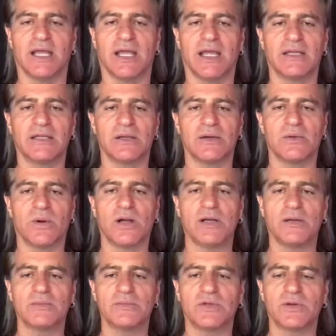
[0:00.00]
and you're
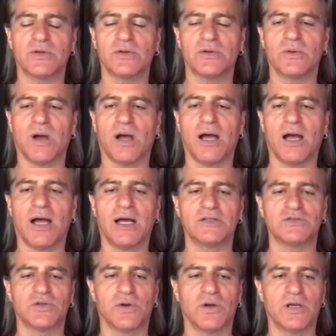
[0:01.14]
welcome to uh,
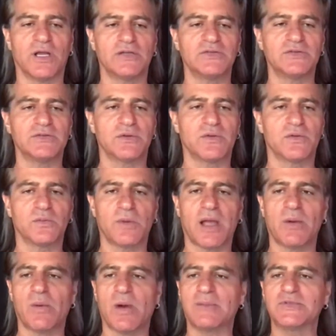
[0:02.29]
join us through my
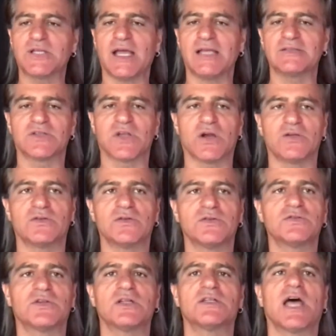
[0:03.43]
website,
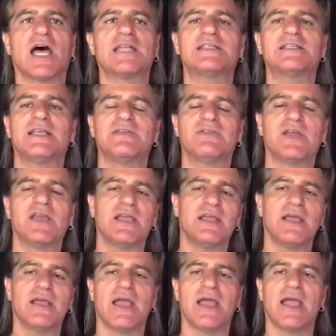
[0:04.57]
zaratustra dot T V,
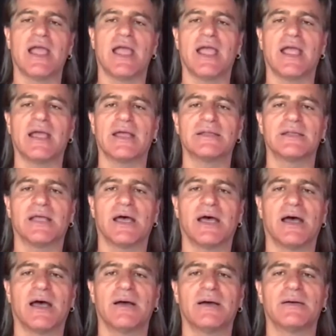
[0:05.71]
and
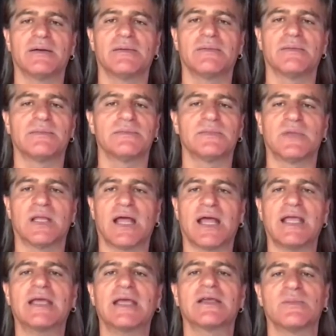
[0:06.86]
uh, then I
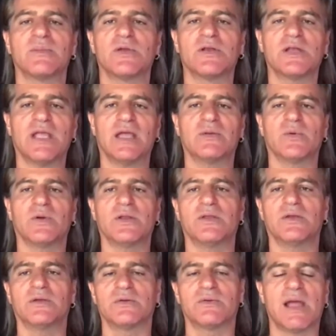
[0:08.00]
can communicate with
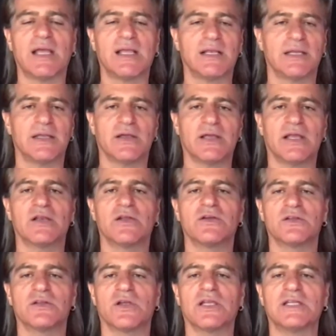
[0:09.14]
you directly. You can look,
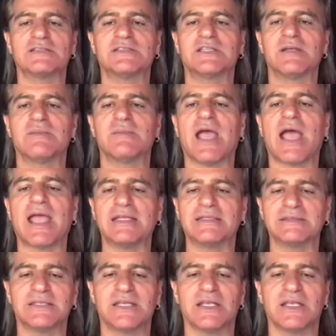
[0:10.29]
you can see me, I can see